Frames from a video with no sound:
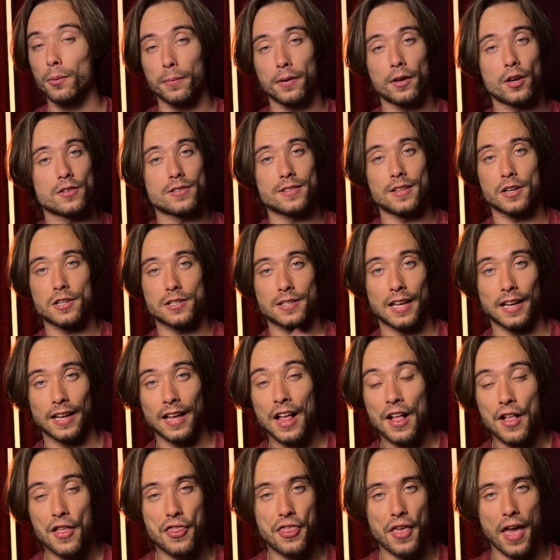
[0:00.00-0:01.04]
because there's like
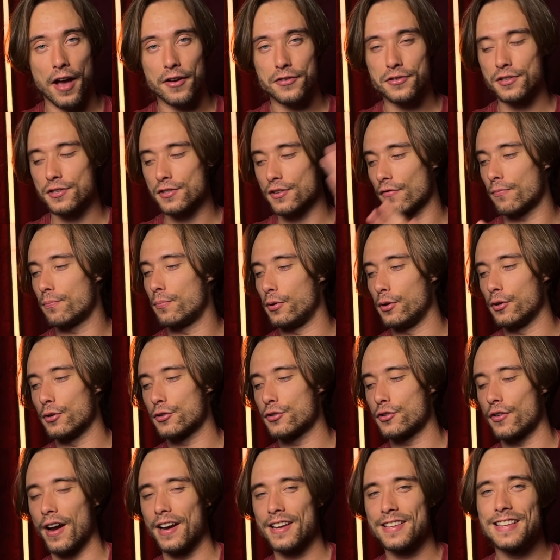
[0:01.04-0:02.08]
thousands of Pure
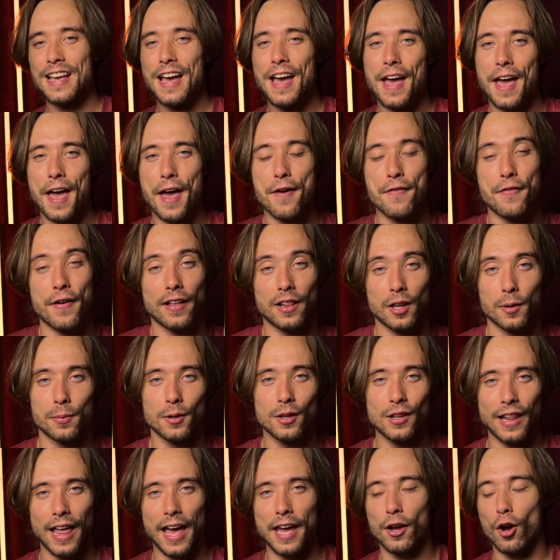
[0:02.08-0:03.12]
Strikes available
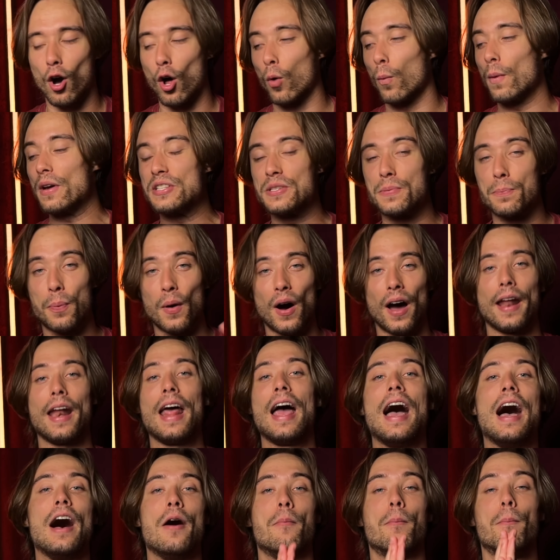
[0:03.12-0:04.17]
like always. But
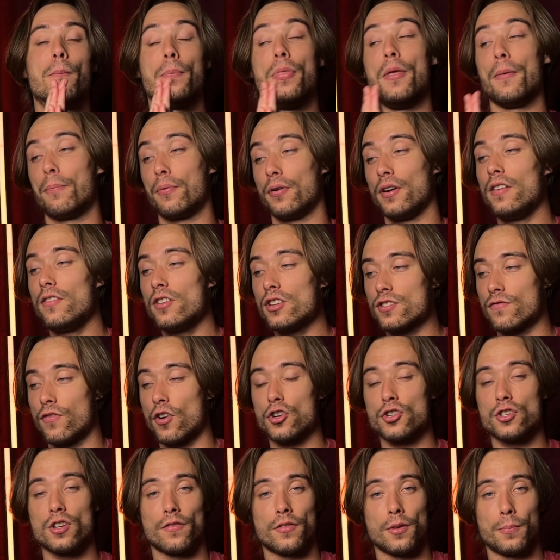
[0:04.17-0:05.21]
the previous
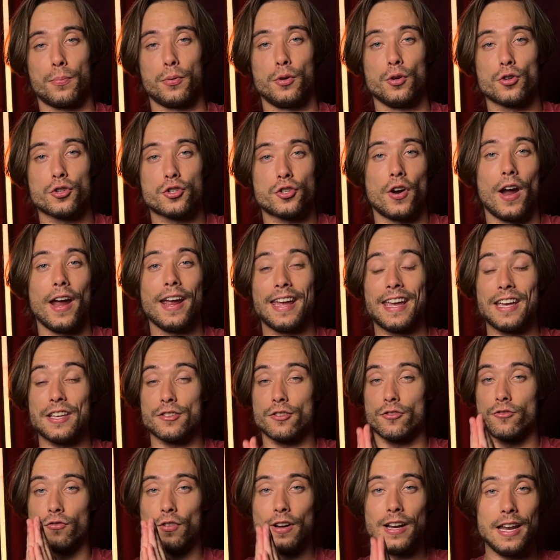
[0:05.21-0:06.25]
version of the Pure Strike has
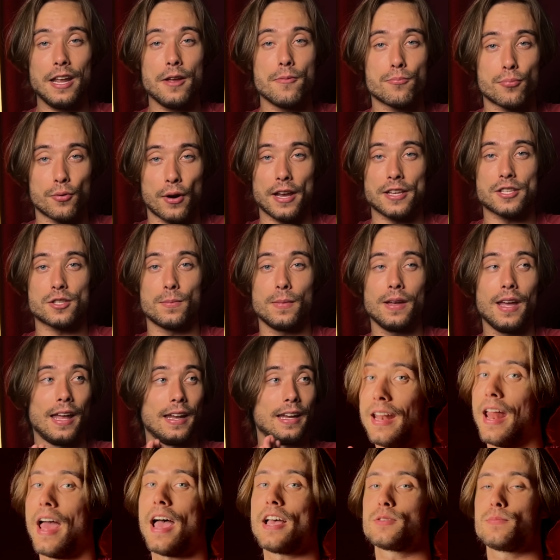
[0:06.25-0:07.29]
really impressed me and
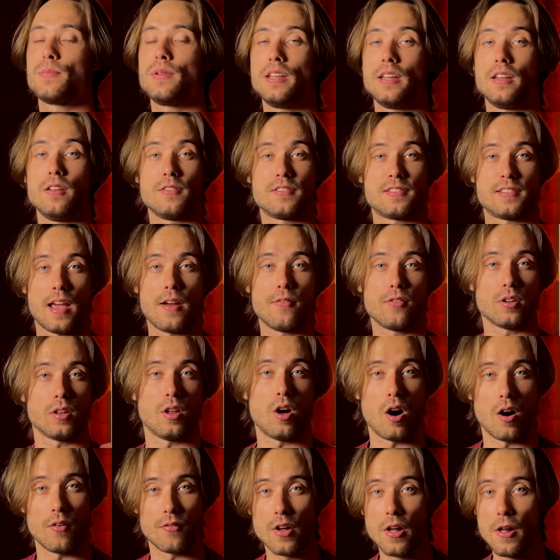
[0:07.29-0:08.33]
has been in several
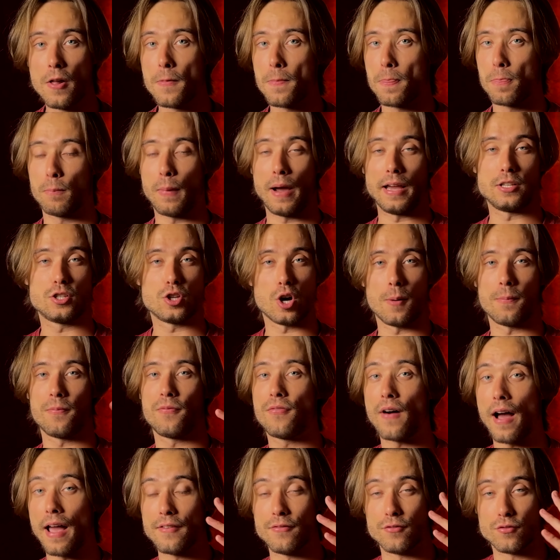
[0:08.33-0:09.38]
of my top 5